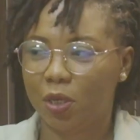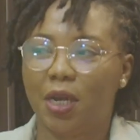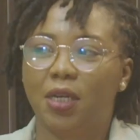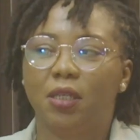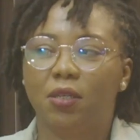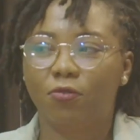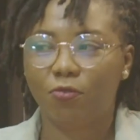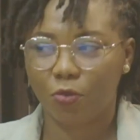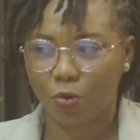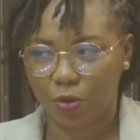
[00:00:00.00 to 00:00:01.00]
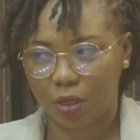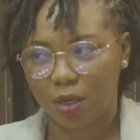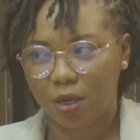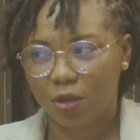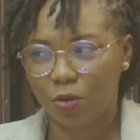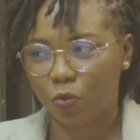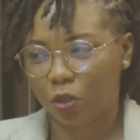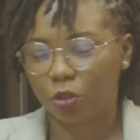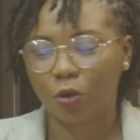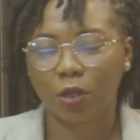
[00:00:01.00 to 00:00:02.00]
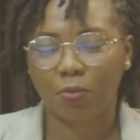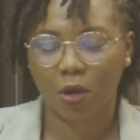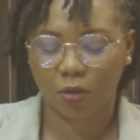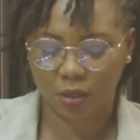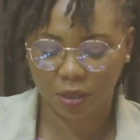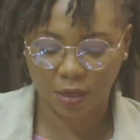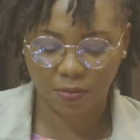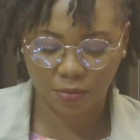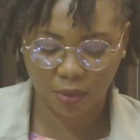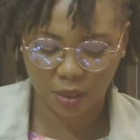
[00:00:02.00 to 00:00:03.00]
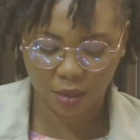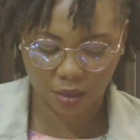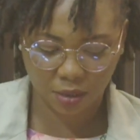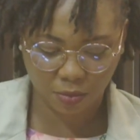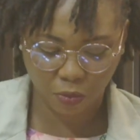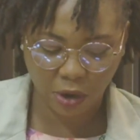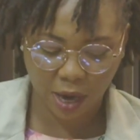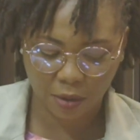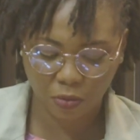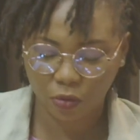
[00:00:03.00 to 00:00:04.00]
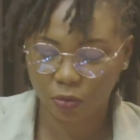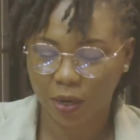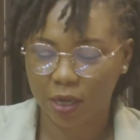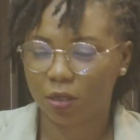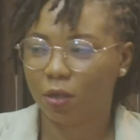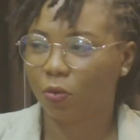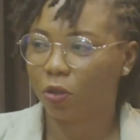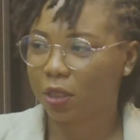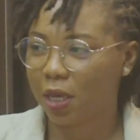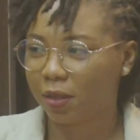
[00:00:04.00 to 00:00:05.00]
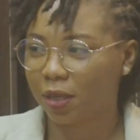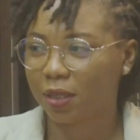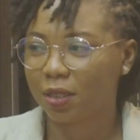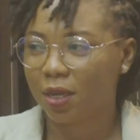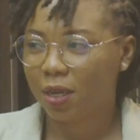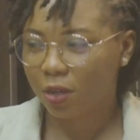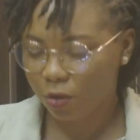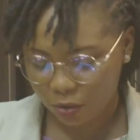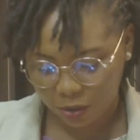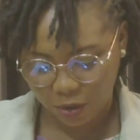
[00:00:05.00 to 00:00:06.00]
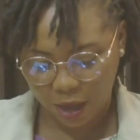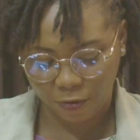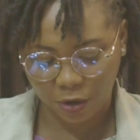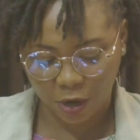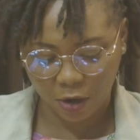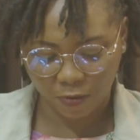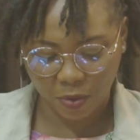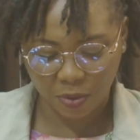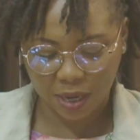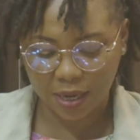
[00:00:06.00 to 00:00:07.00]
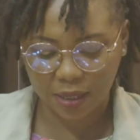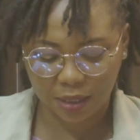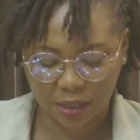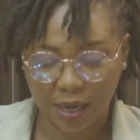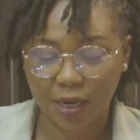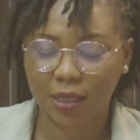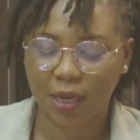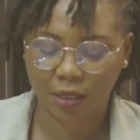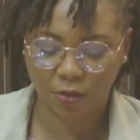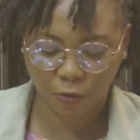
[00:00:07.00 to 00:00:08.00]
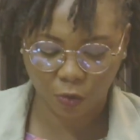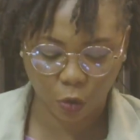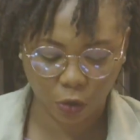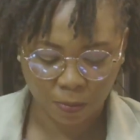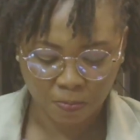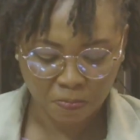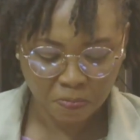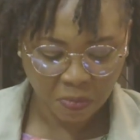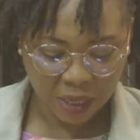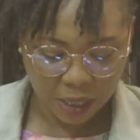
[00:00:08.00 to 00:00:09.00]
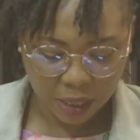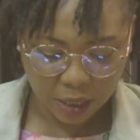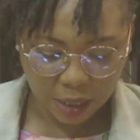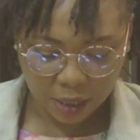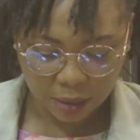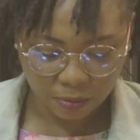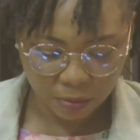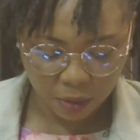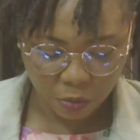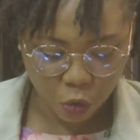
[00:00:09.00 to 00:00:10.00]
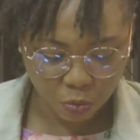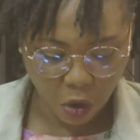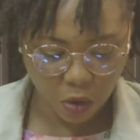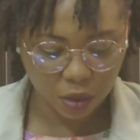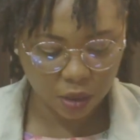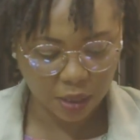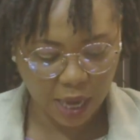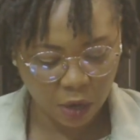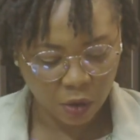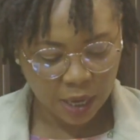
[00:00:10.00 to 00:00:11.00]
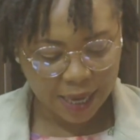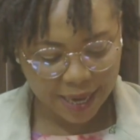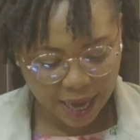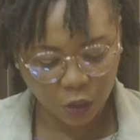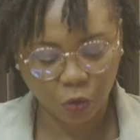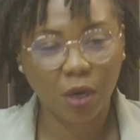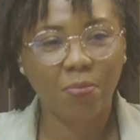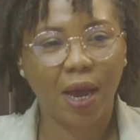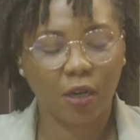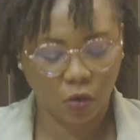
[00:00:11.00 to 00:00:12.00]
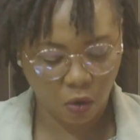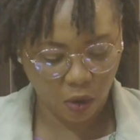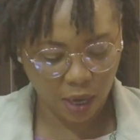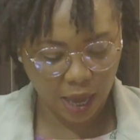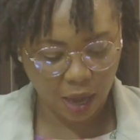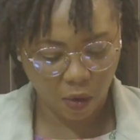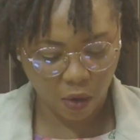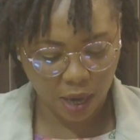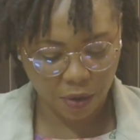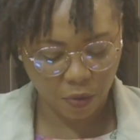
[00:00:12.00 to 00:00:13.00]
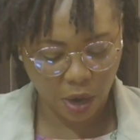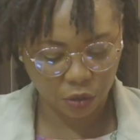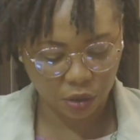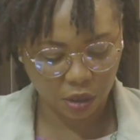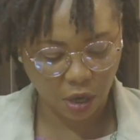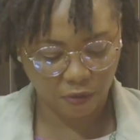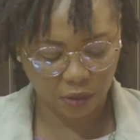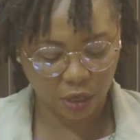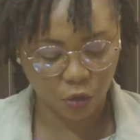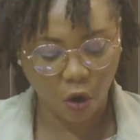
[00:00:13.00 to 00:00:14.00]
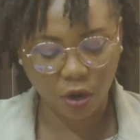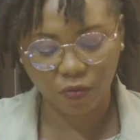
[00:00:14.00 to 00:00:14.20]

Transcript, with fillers: paternity fraud. You know, we just talked about um, this prank pulled by Instablog saying yeah. that, you know, federal government mandates DNA test for uh, uh, uh, new bonds. Now, a Nigerian man, Kola Olarewaju, discovered that none